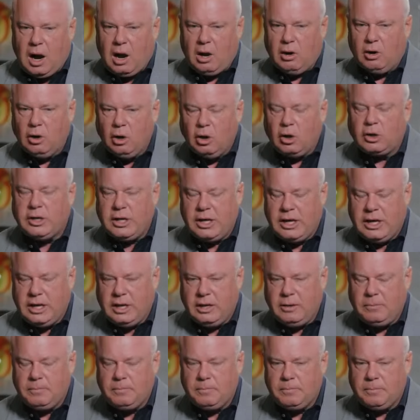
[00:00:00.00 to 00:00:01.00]
are
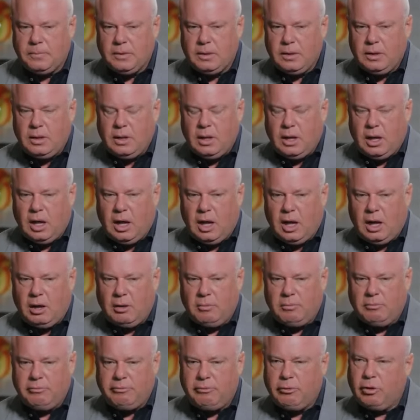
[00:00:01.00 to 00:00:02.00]
looking
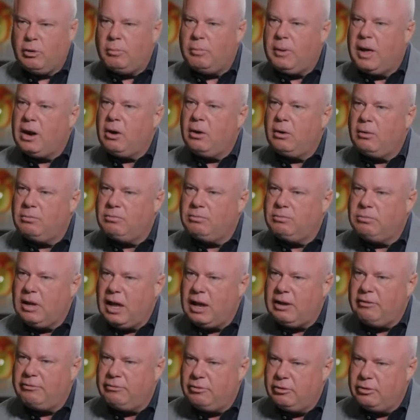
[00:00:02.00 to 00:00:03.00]
for a better
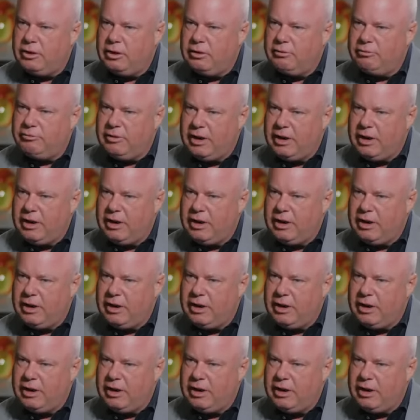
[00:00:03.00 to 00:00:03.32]
life for their